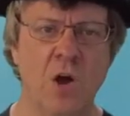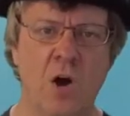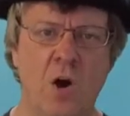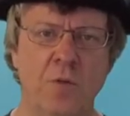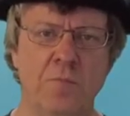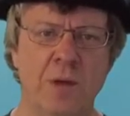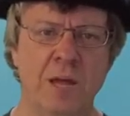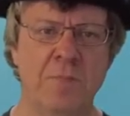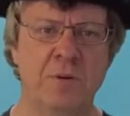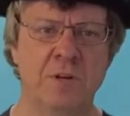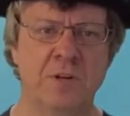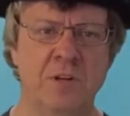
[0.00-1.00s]
On
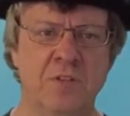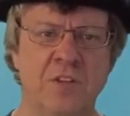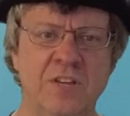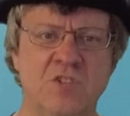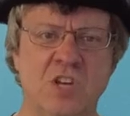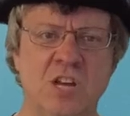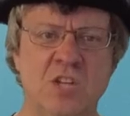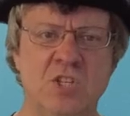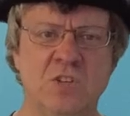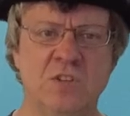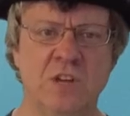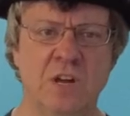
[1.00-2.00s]
paper, these
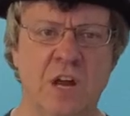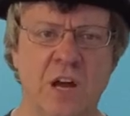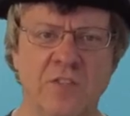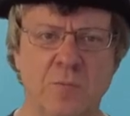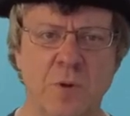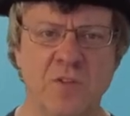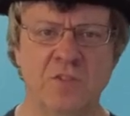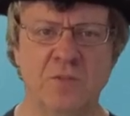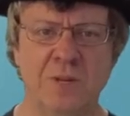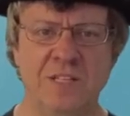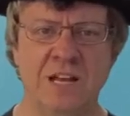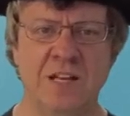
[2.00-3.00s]
changes are supposed to
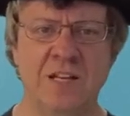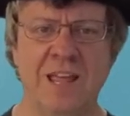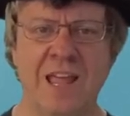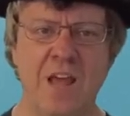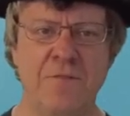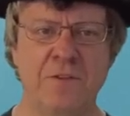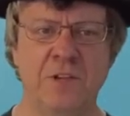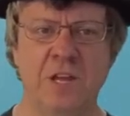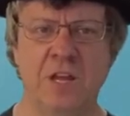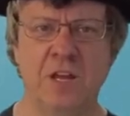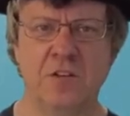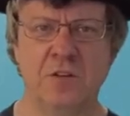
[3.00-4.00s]
be done
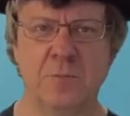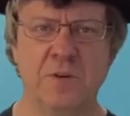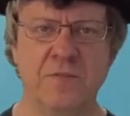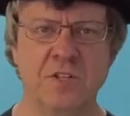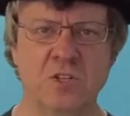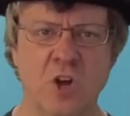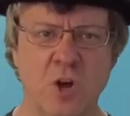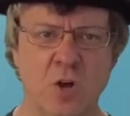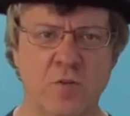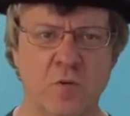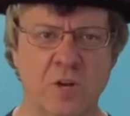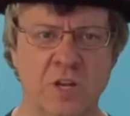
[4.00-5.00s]
carefully to prevent
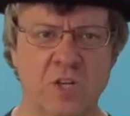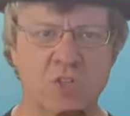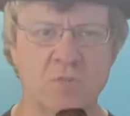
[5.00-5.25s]
overreach.